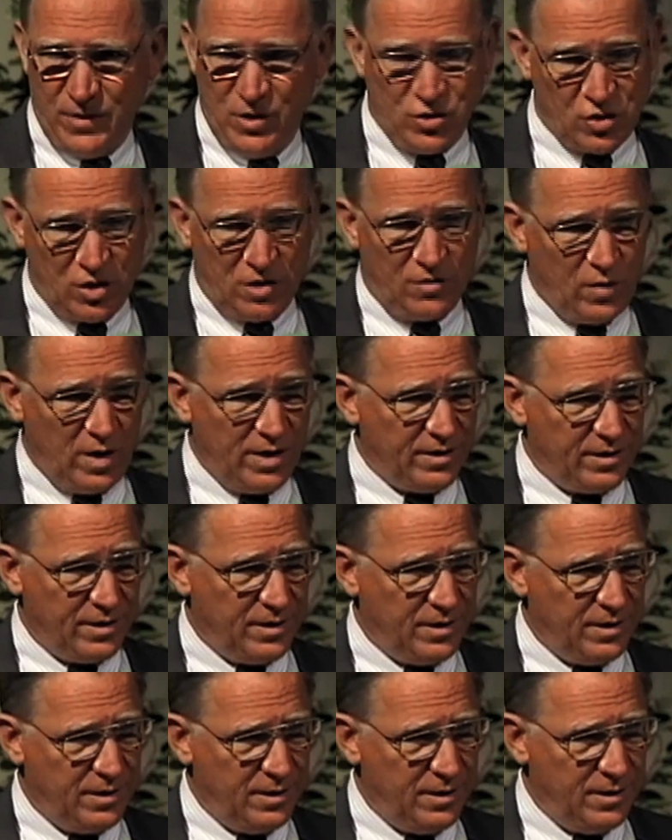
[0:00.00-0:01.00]
You sort of
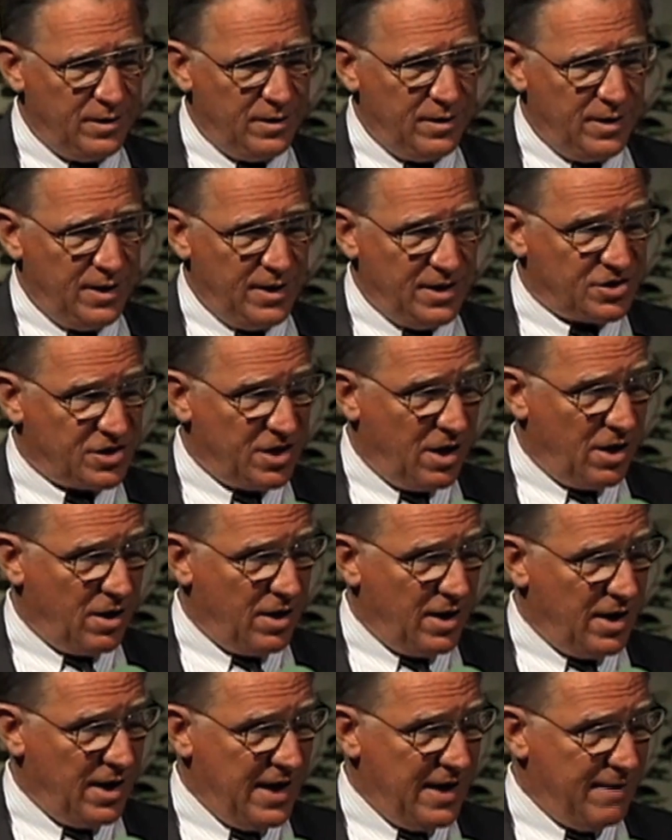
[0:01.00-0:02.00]
wonder, is
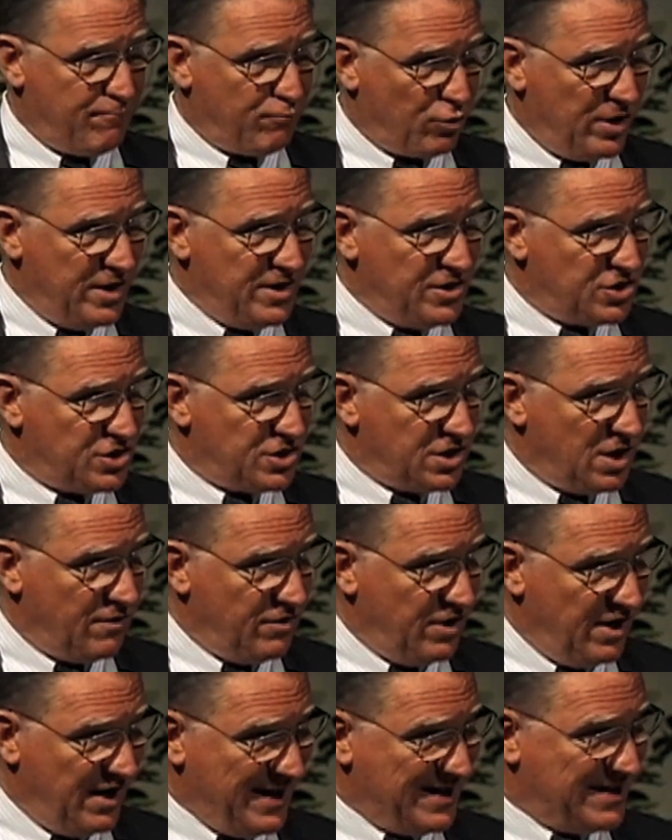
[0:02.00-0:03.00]
there a Prince
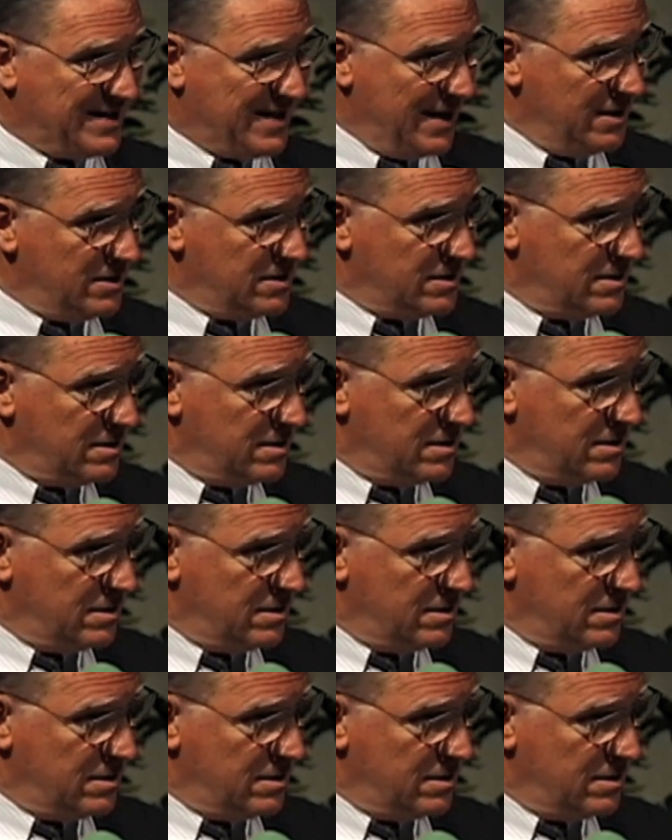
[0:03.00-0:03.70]
of the United States?